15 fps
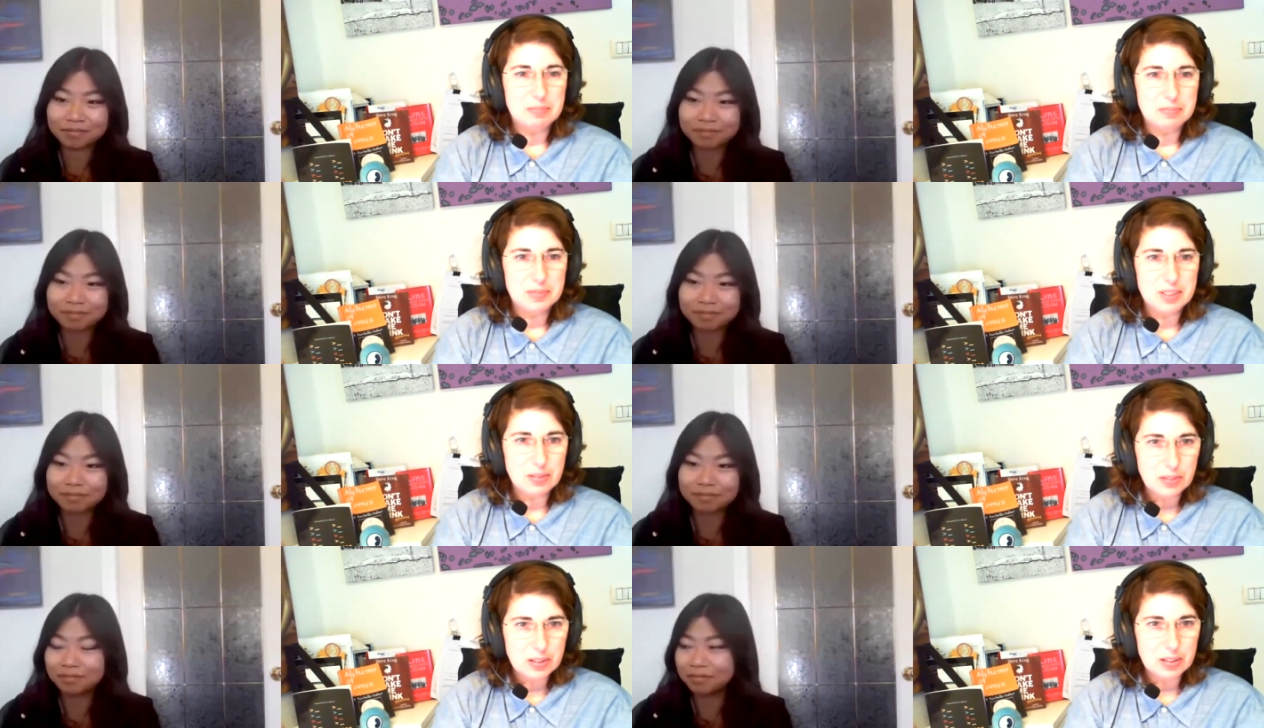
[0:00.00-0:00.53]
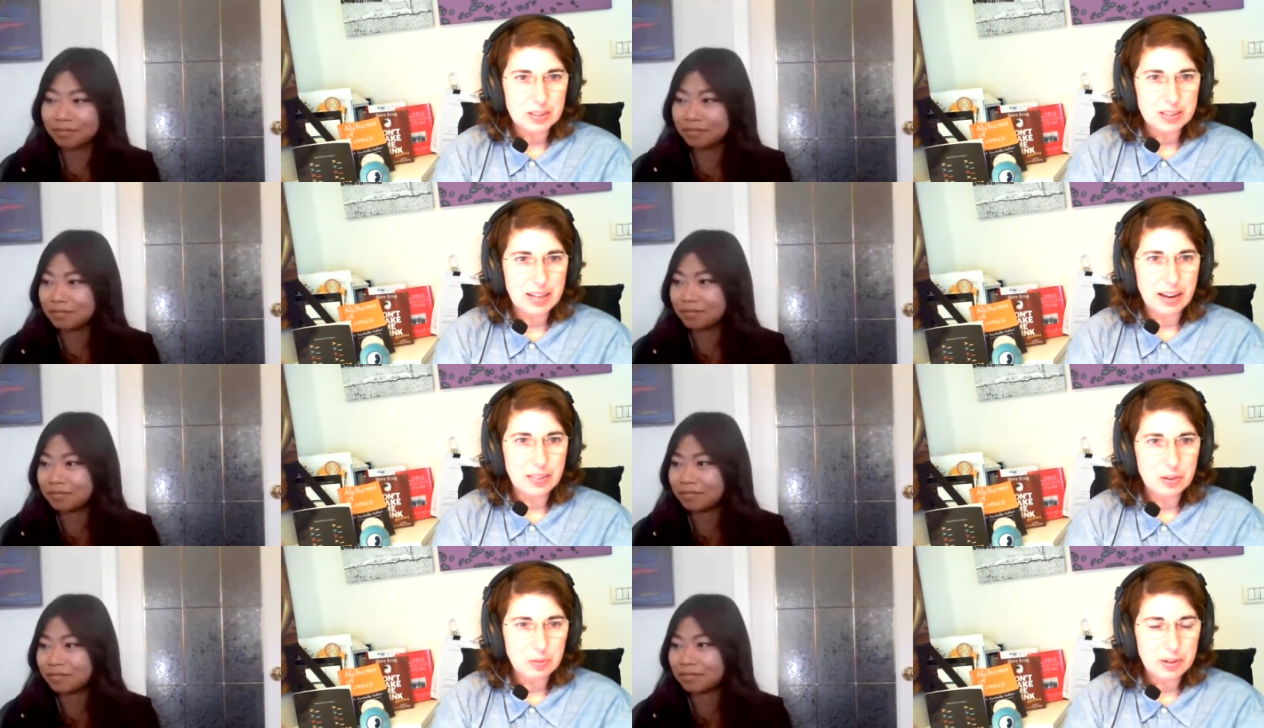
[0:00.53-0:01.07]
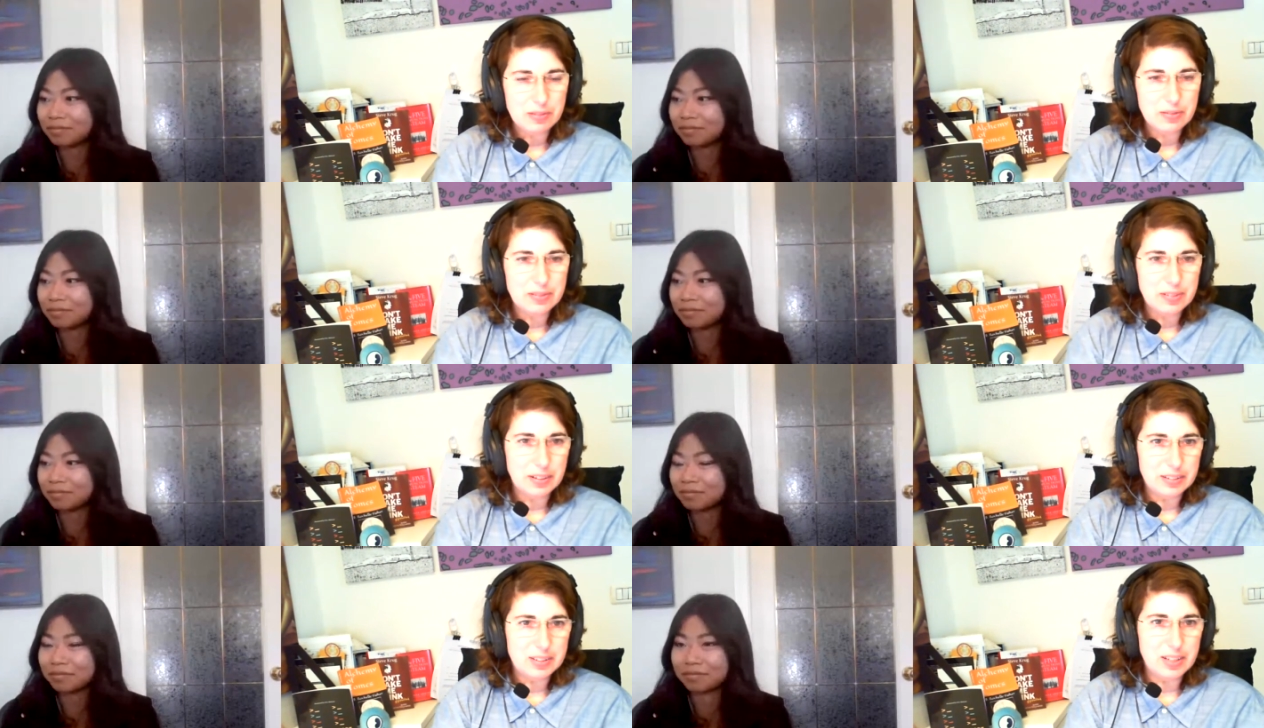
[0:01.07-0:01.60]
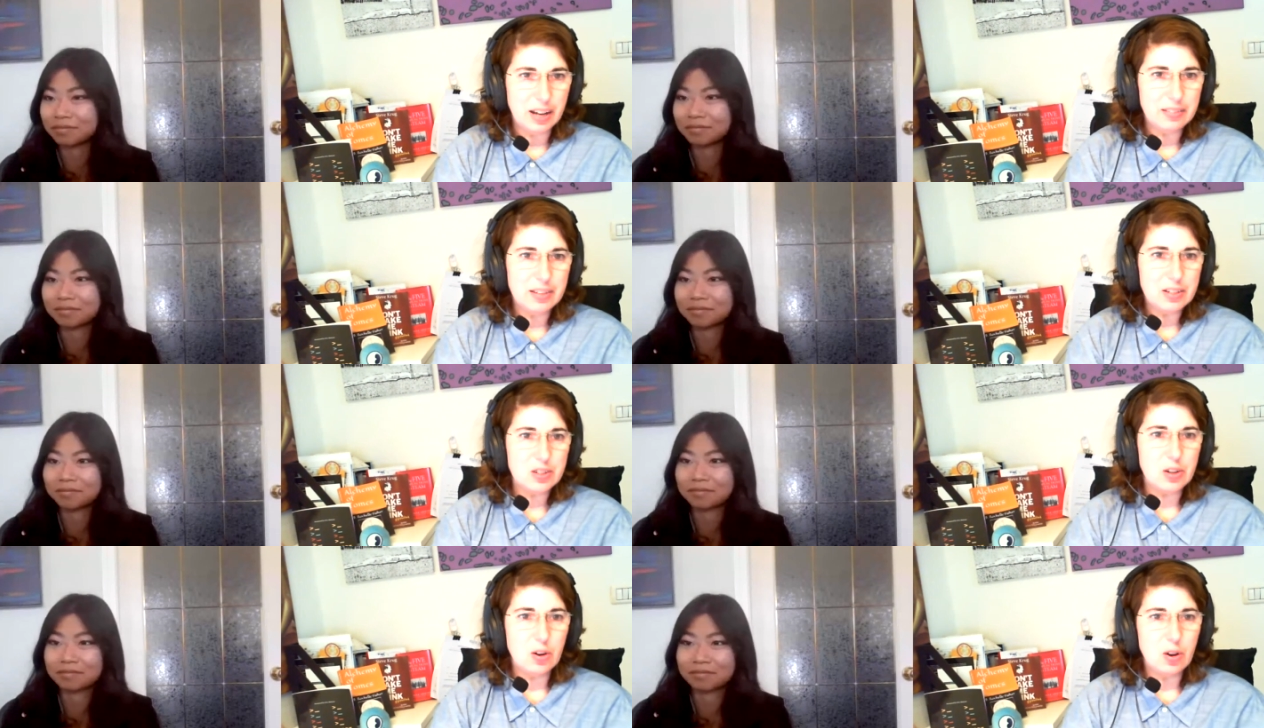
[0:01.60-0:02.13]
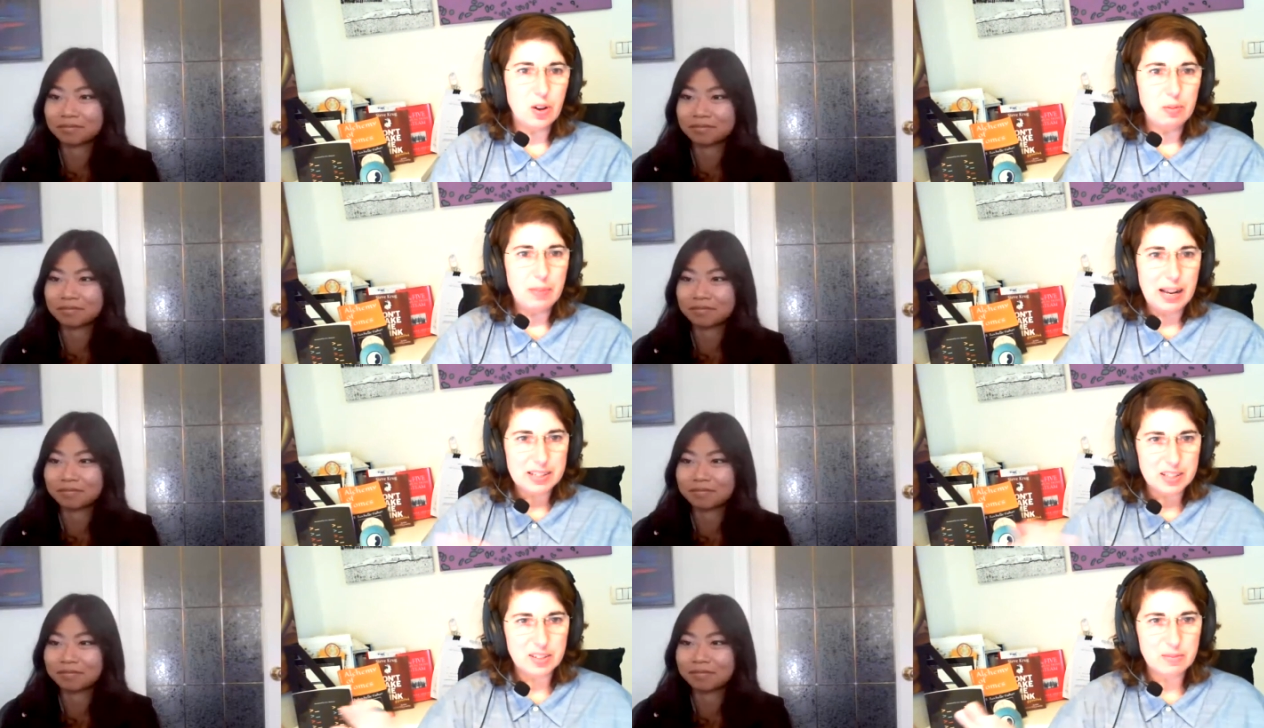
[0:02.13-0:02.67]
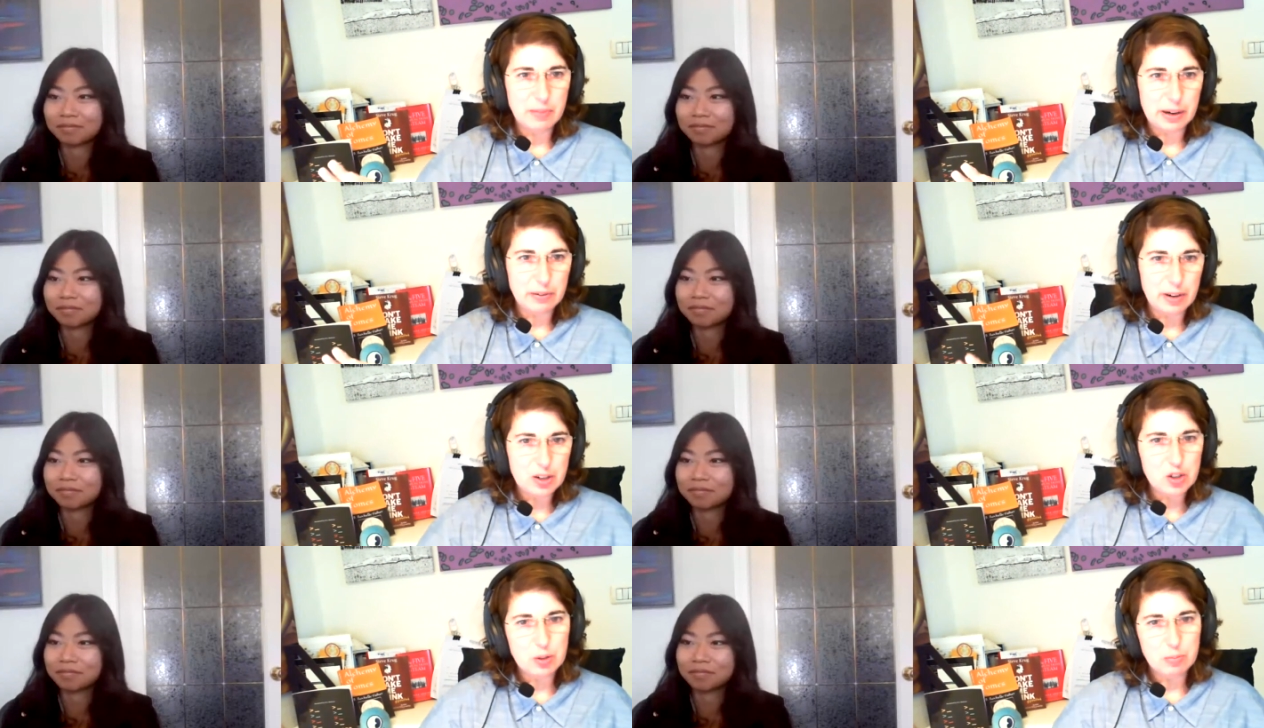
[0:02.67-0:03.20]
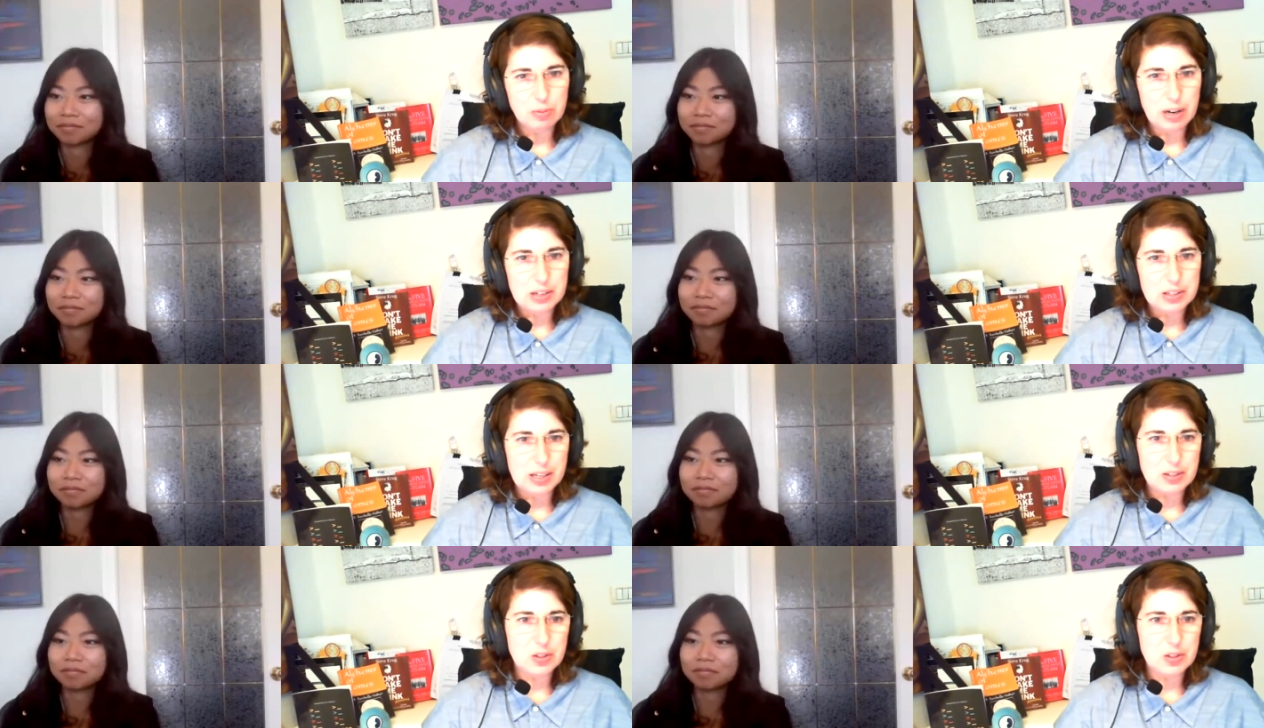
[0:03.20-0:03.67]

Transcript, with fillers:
Speaker 1: difficult now that we've done this whole massive migration process.